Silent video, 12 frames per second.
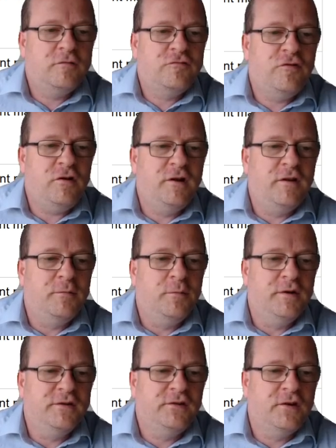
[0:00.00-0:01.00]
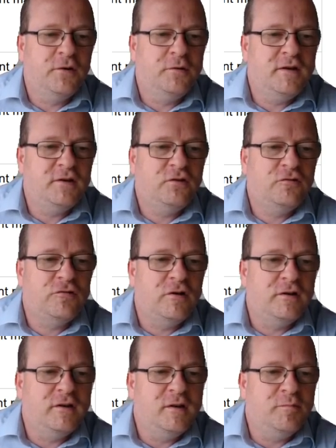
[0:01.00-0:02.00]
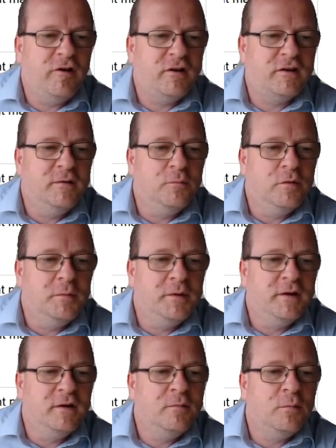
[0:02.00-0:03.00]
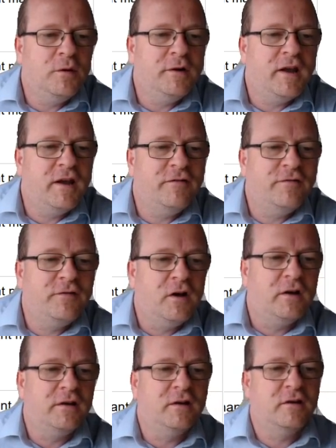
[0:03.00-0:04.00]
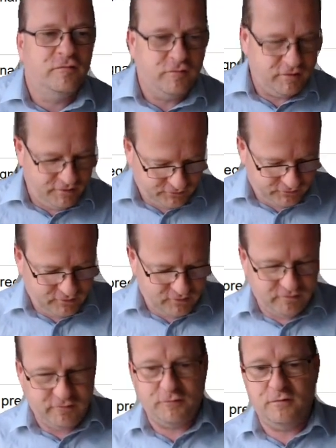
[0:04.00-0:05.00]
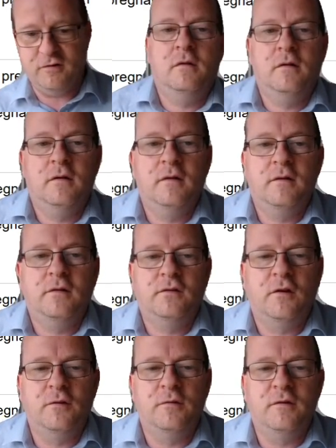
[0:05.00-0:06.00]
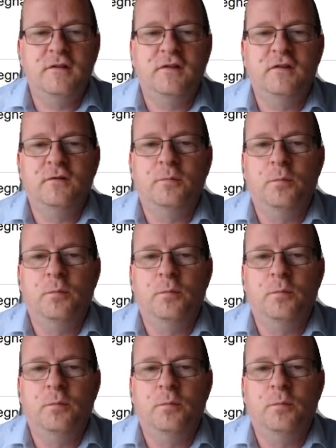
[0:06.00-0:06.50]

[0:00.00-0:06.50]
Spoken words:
I'll try another one. So let's try the pregnant woman, 1F930. So this is